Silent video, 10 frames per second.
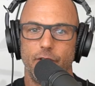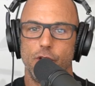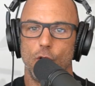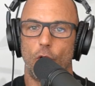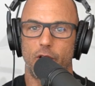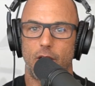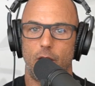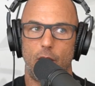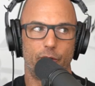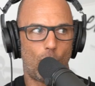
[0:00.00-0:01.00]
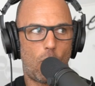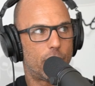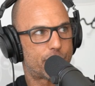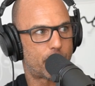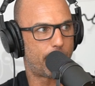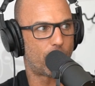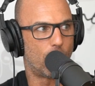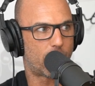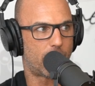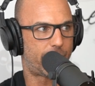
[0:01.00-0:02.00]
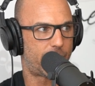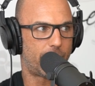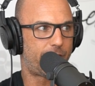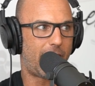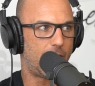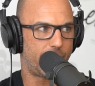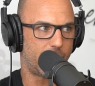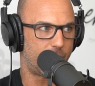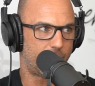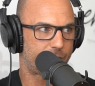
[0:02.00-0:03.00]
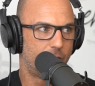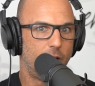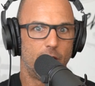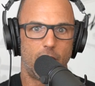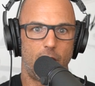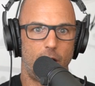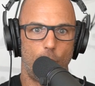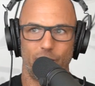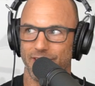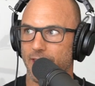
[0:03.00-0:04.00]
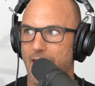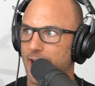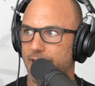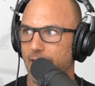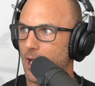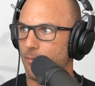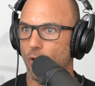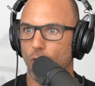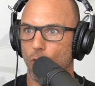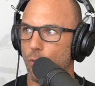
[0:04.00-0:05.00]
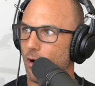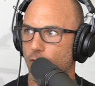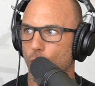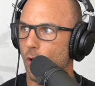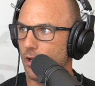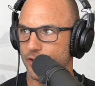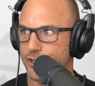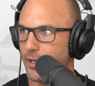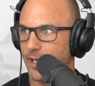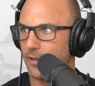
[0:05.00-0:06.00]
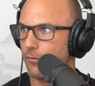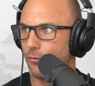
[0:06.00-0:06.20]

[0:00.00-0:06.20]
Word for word: New York, I, I, was a Wall Street broker for five years. Uh, was in that game, the whole Wolf of Wall Street